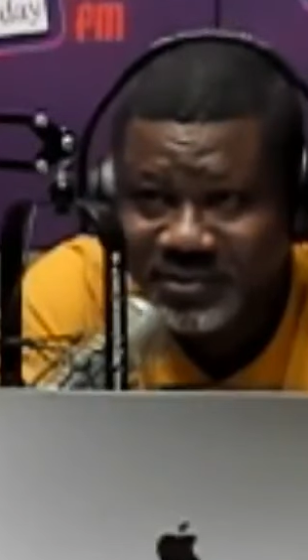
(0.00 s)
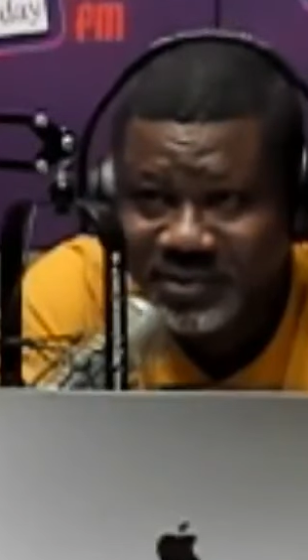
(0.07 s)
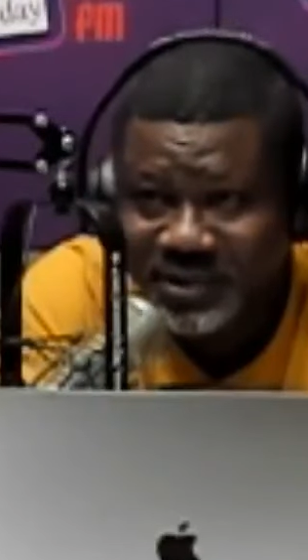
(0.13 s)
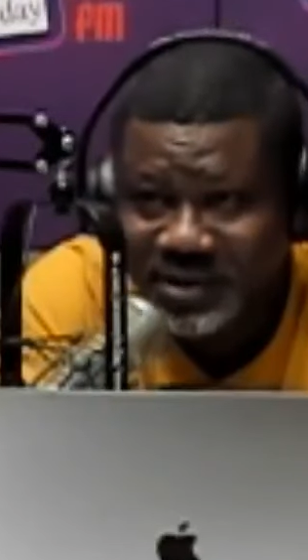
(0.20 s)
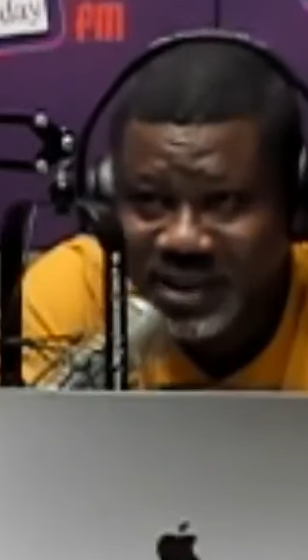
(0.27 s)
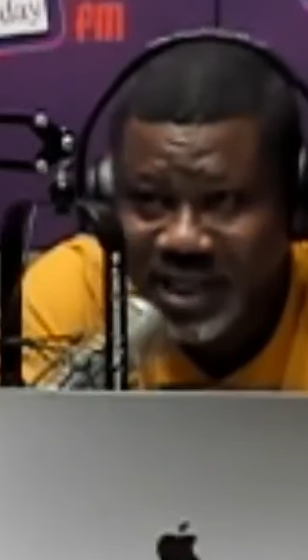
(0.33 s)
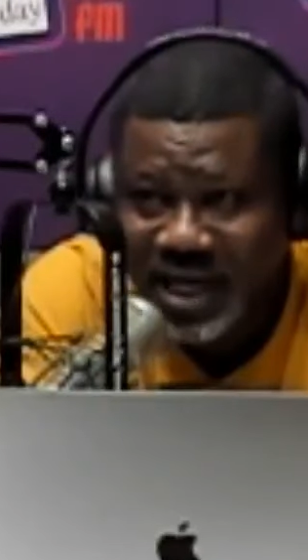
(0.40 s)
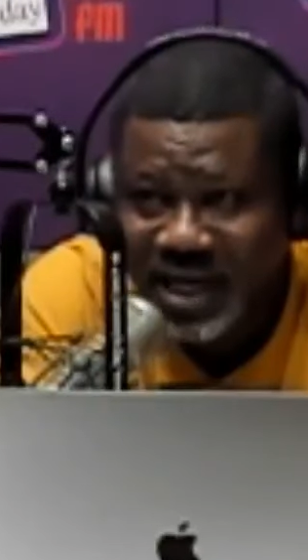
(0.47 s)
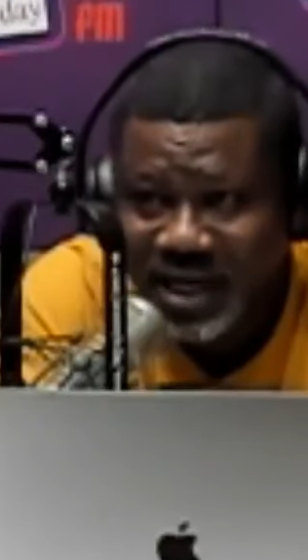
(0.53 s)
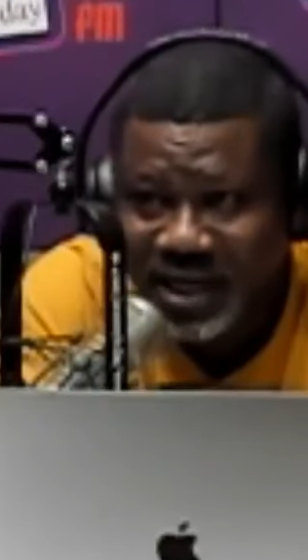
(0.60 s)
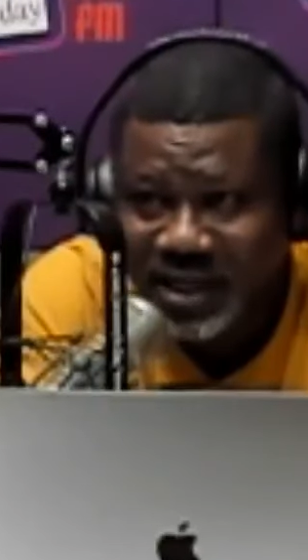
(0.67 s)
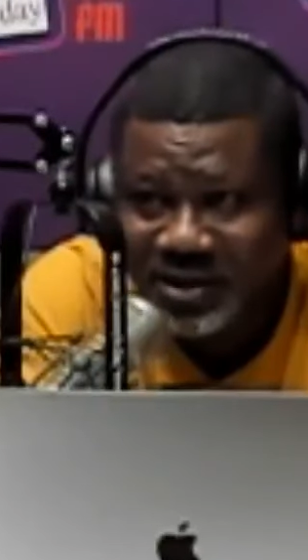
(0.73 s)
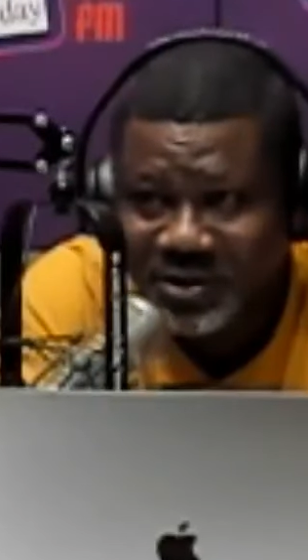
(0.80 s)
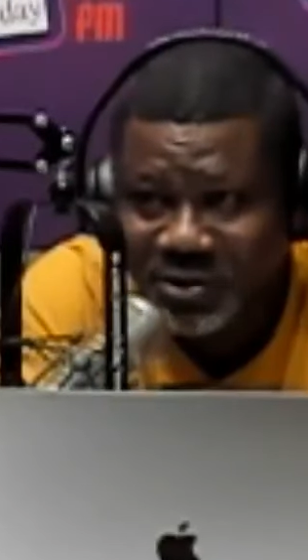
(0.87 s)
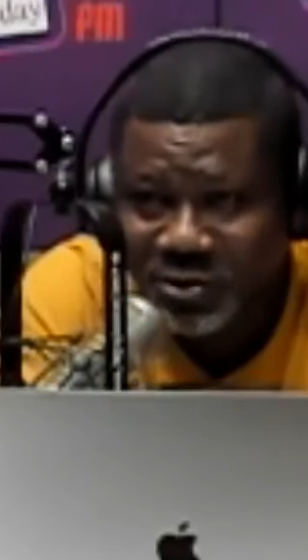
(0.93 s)

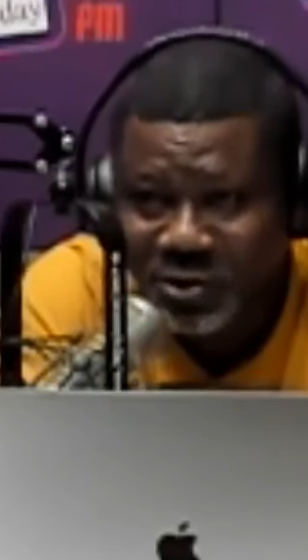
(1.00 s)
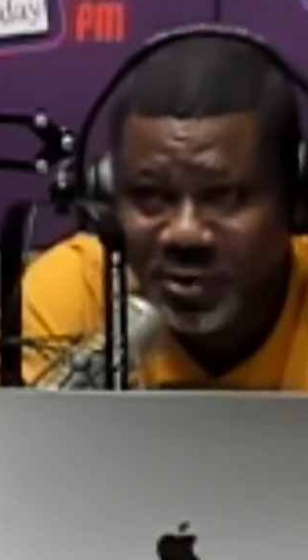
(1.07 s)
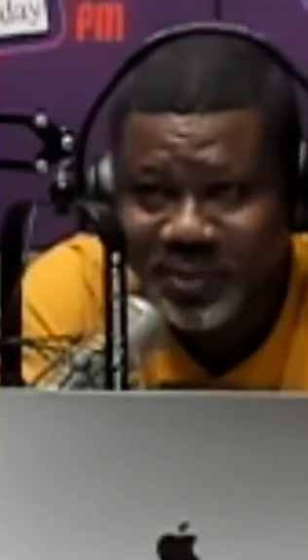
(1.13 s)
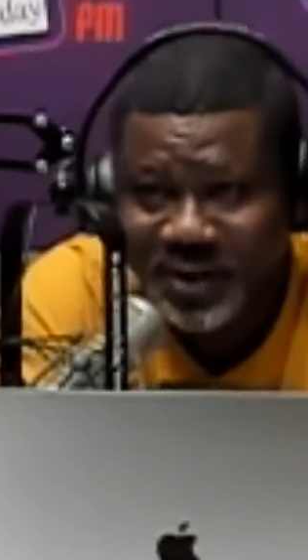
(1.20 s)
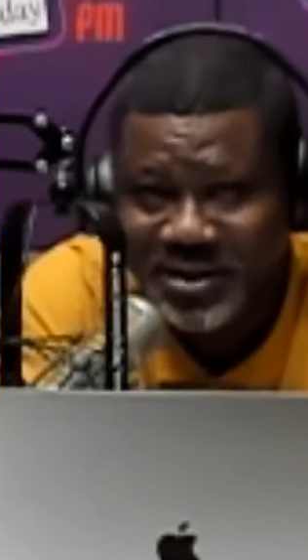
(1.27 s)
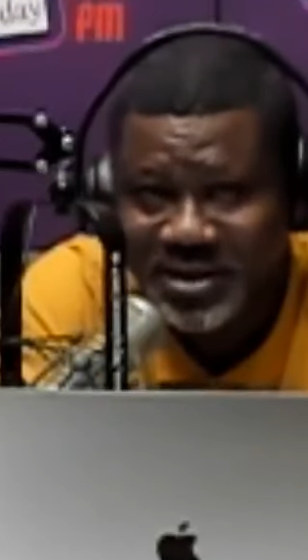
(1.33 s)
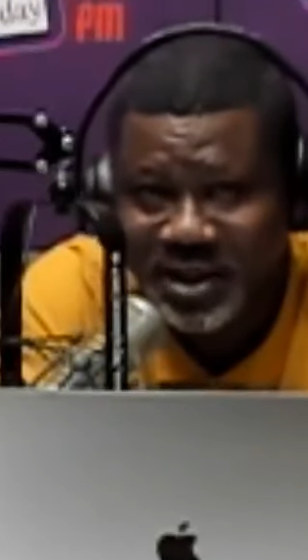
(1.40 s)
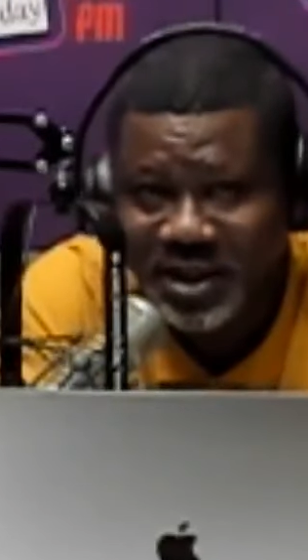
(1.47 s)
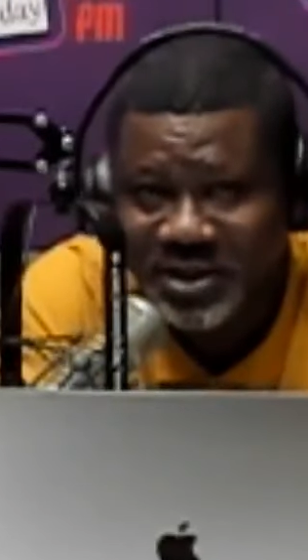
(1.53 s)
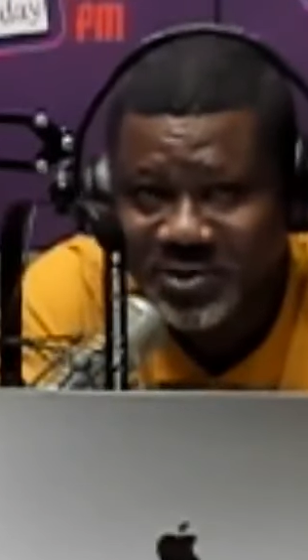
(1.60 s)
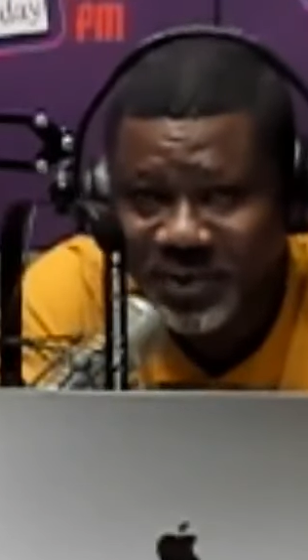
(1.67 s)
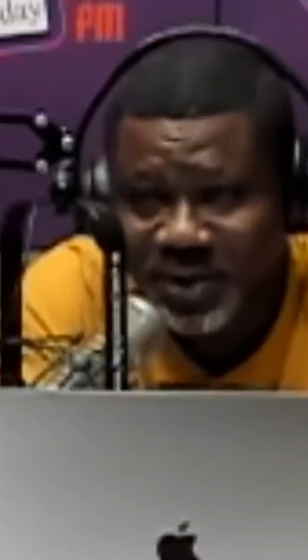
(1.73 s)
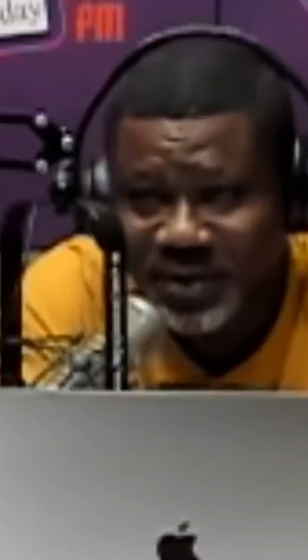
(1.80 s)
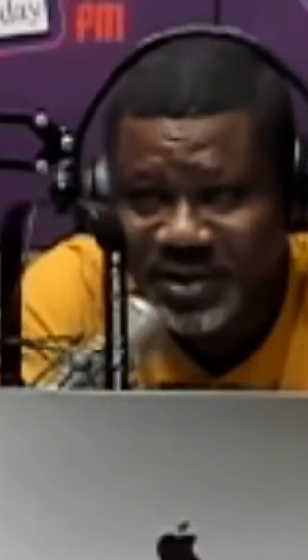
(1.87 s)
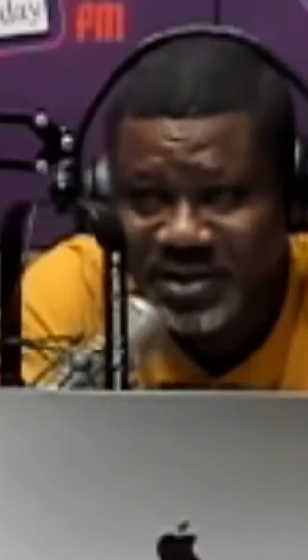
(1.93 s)
Patrol. Oh, personal
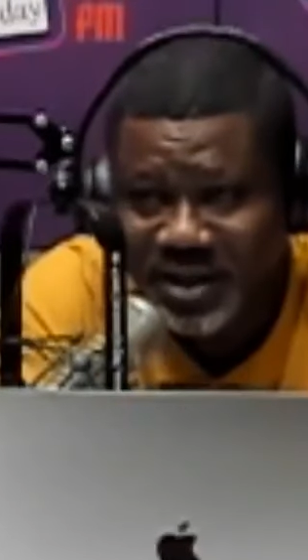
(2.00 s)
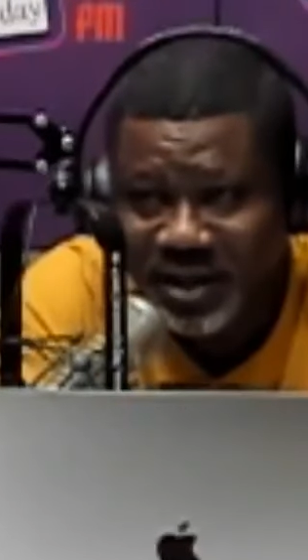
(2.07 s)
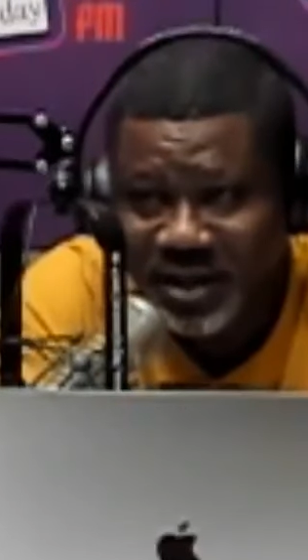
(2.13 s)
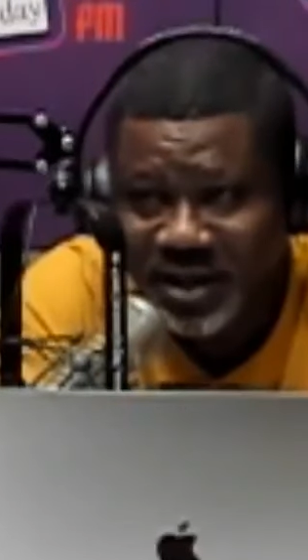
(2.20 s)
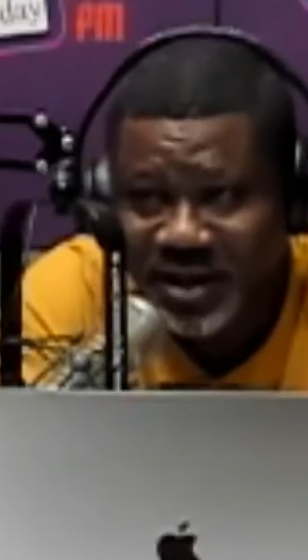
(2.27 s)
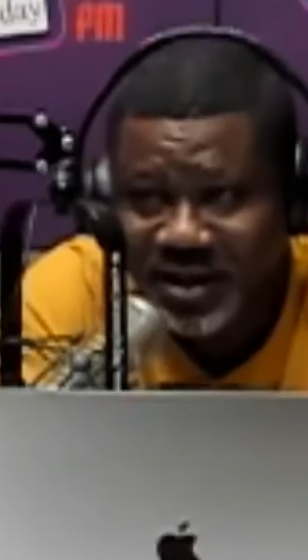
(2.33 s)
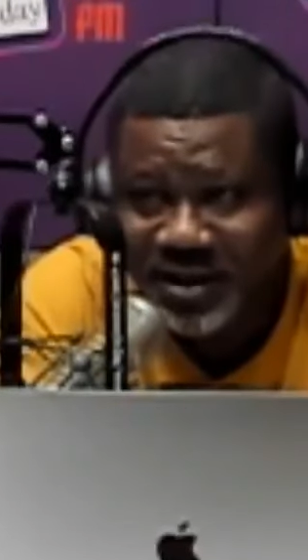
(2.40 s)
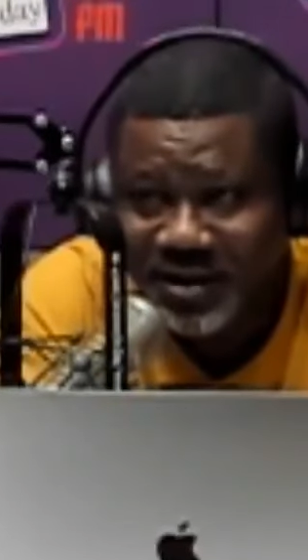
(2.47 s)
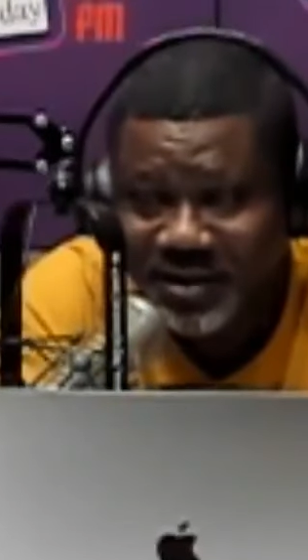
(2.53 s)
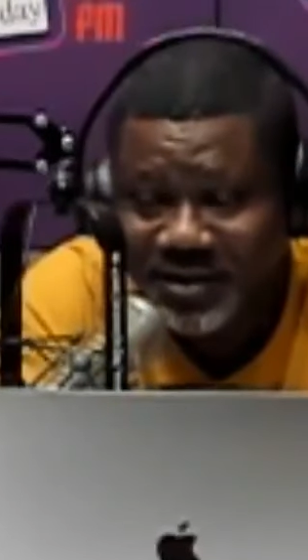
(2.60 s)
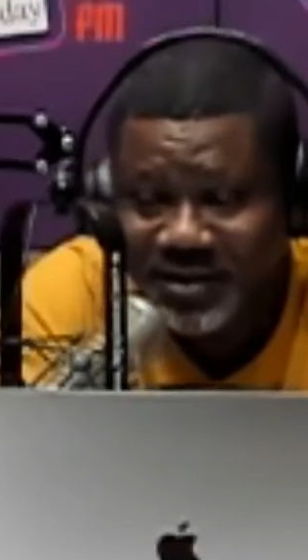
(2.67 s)
experience, Anna.